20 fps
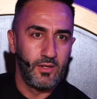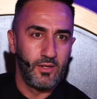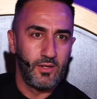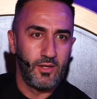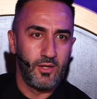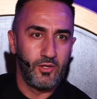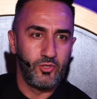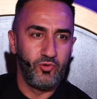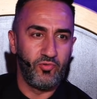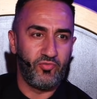
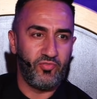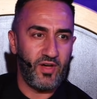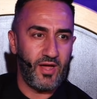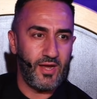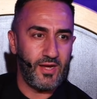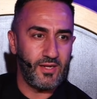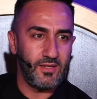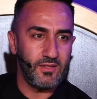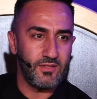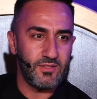And you
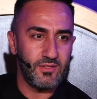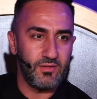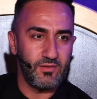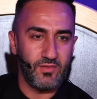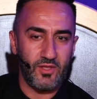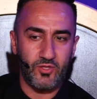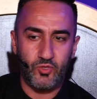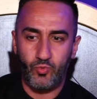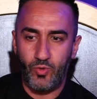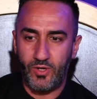find
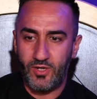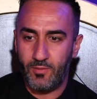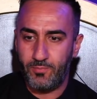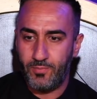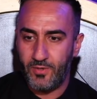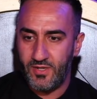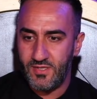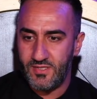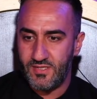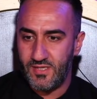that when a
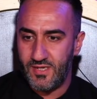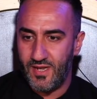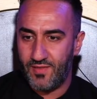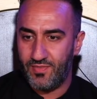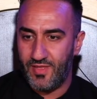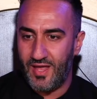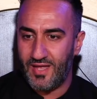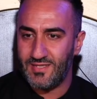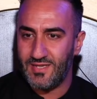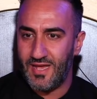person
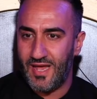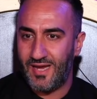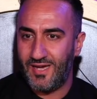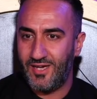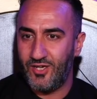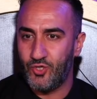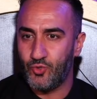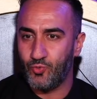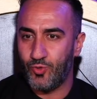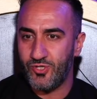at that
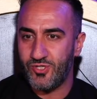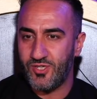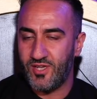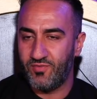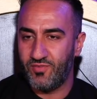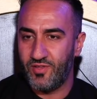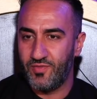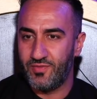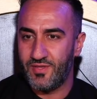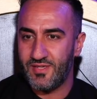age was
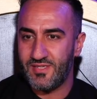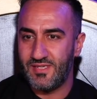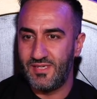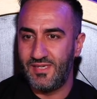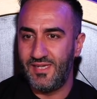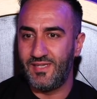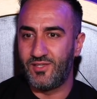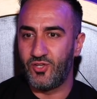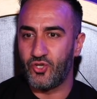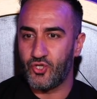given this
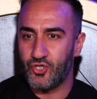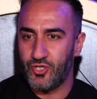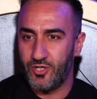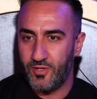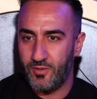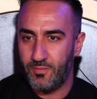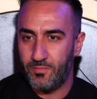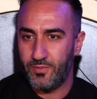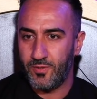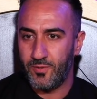
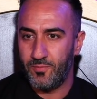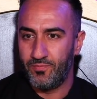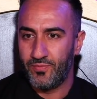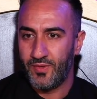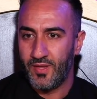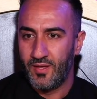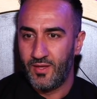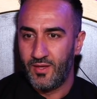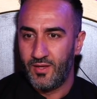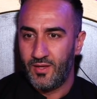leadership,
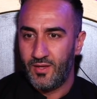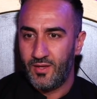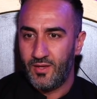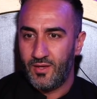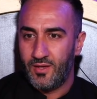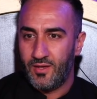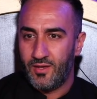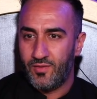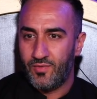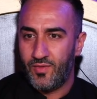
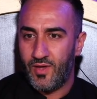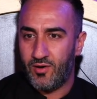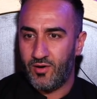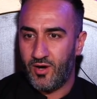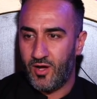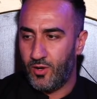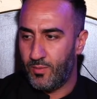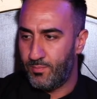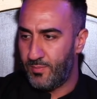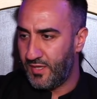there
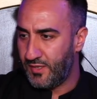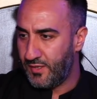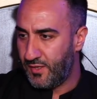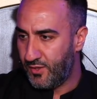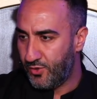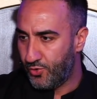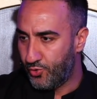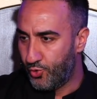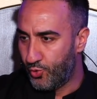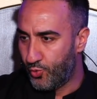are
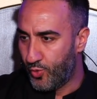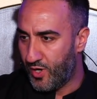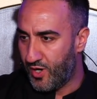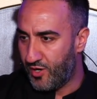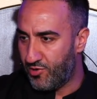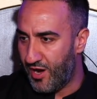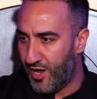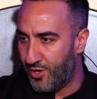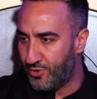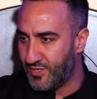many who
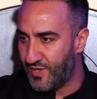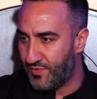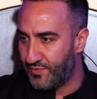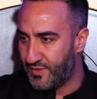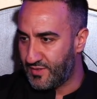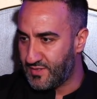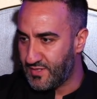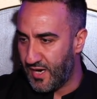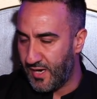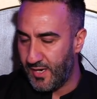were around at
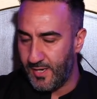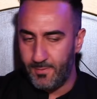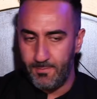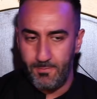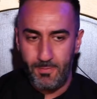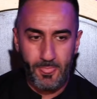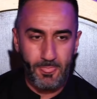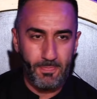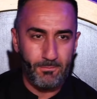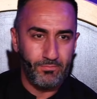the
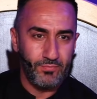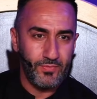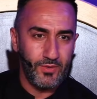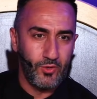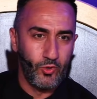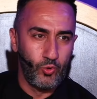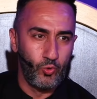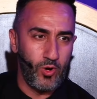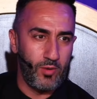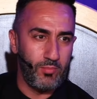time
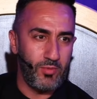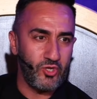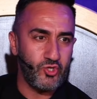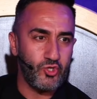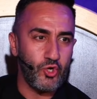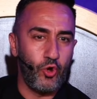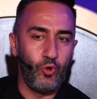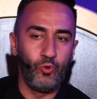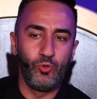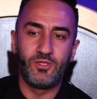who were
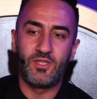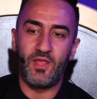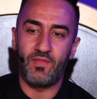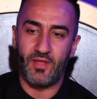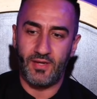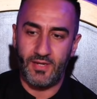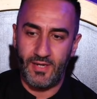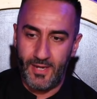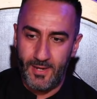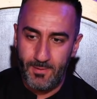much older
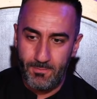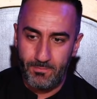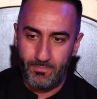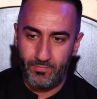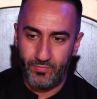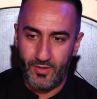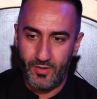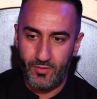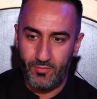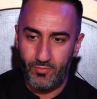than
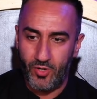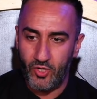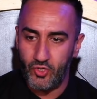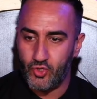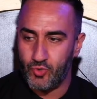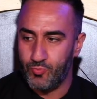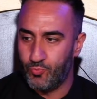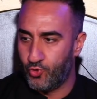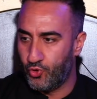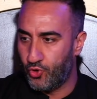him,
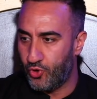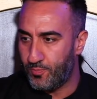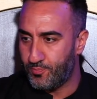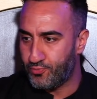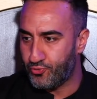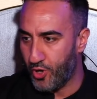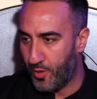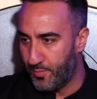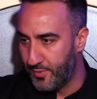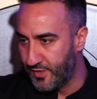much more
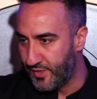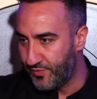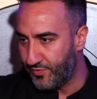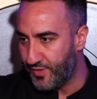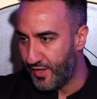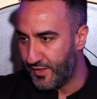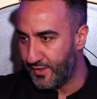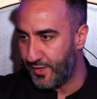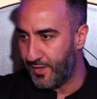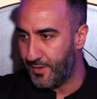prominent
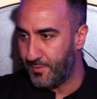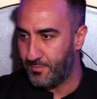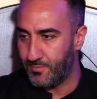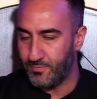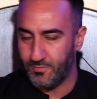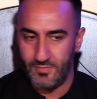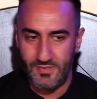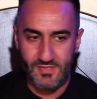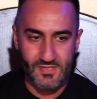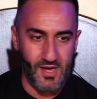than
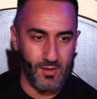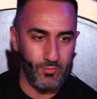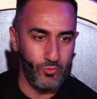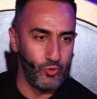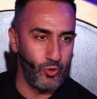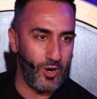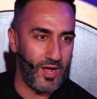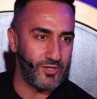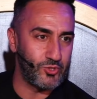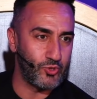him, some
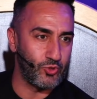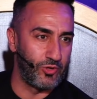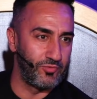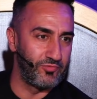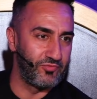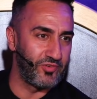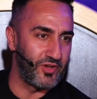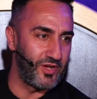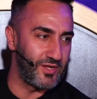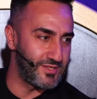who had
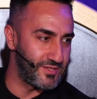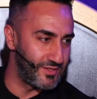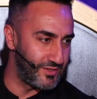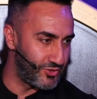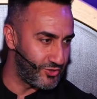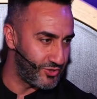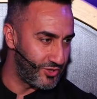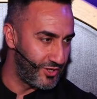converted